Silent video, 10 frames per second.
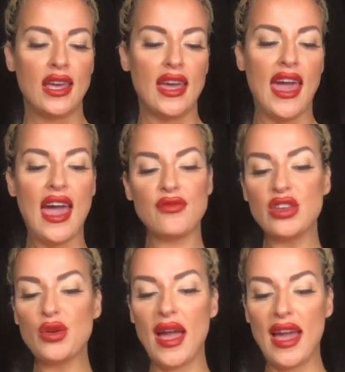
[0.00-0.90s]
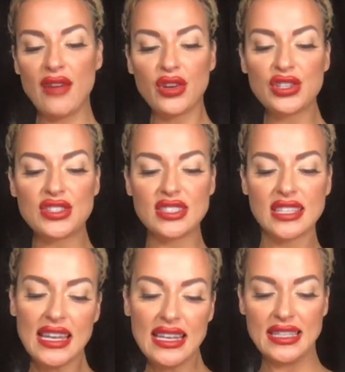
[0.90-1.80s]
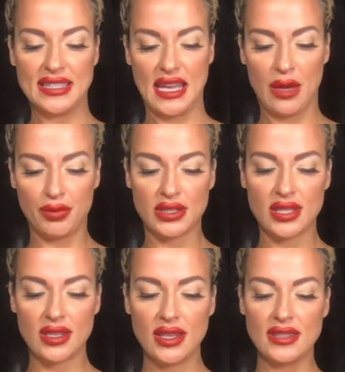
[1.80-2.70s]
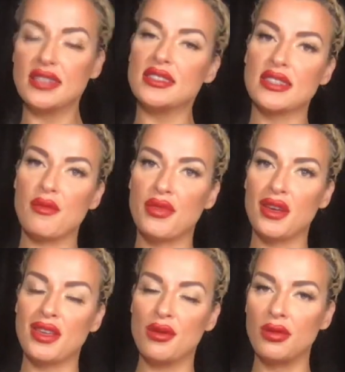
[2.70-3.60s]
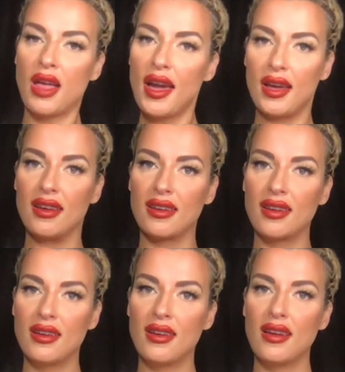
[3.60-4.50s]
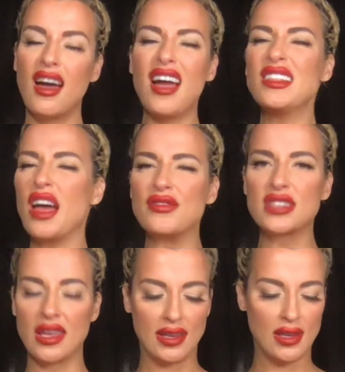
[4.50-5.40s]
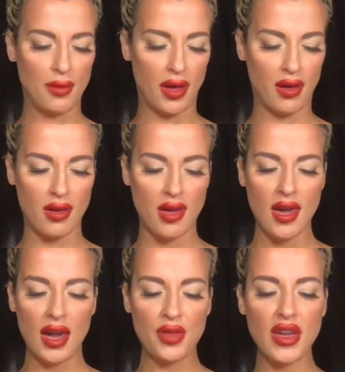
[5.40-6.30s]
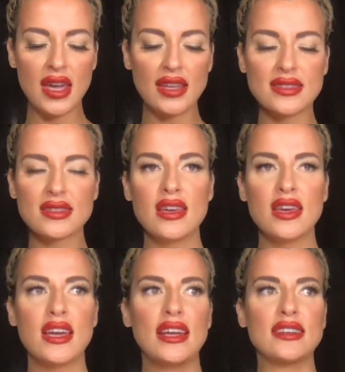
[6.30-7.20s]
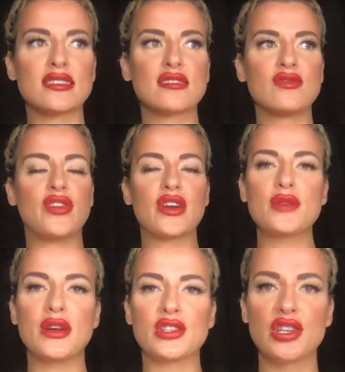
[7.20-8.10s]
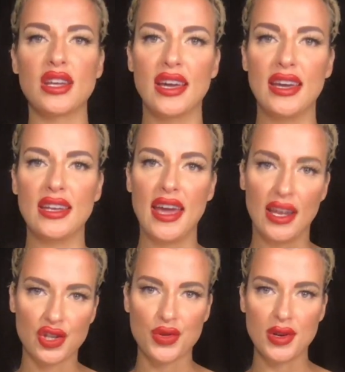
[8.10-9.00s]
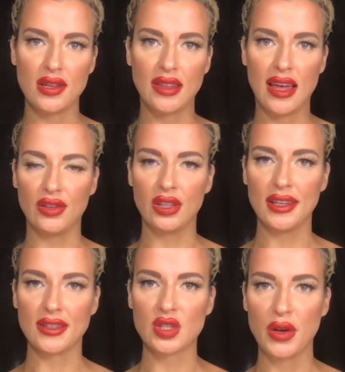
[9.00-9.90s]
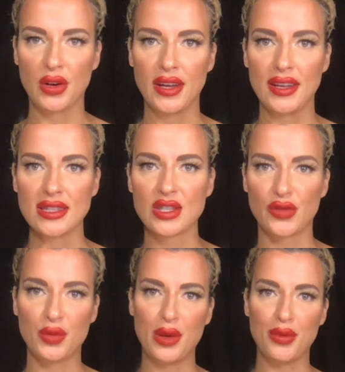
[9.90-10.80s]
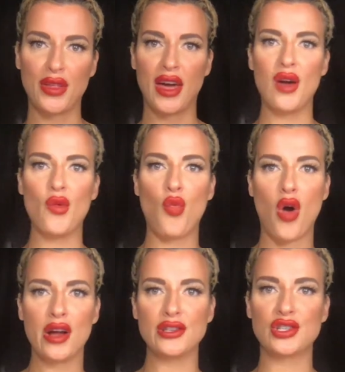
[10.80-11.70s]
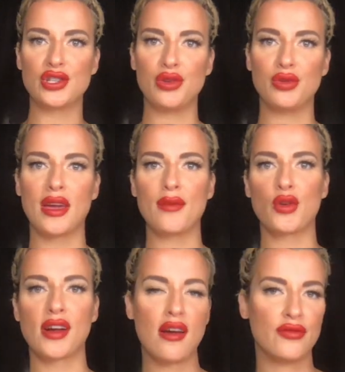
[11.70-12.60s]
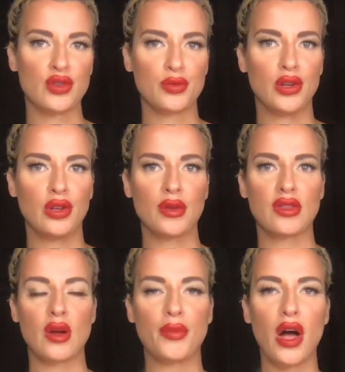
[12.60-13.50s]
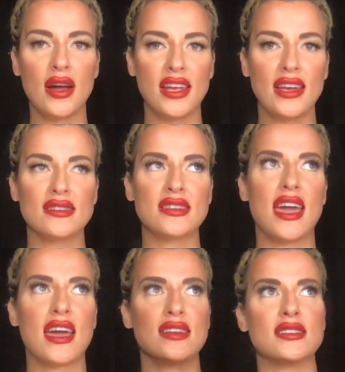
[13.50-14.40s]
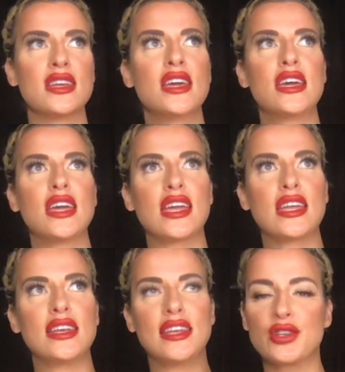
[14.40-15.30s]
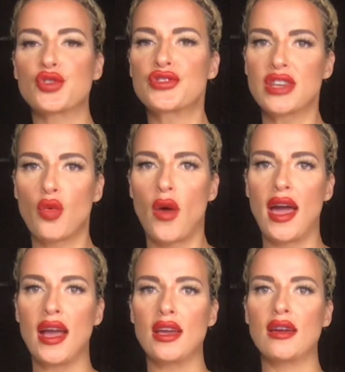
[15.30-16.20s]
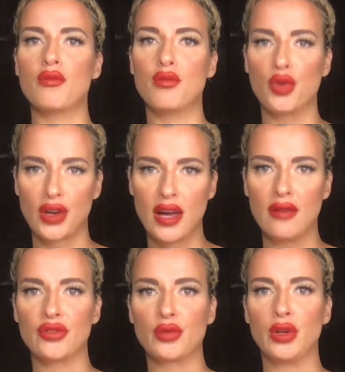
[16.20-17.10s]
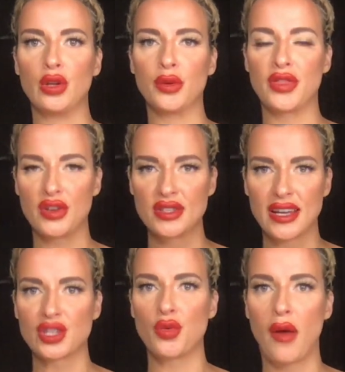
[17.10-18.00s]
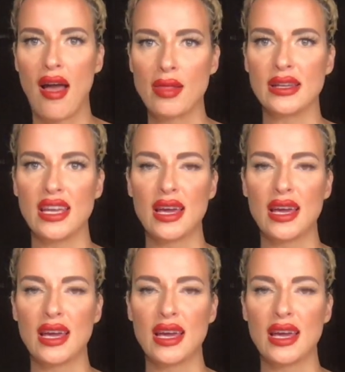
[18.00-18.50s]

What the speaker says: Have you ever skinny dipped? Is it something you like? I love skinny dipping. I think it's very much an entry level experience for people that want to get more comfortable with their bodies and in an interesting way more comfortable with their sexuality.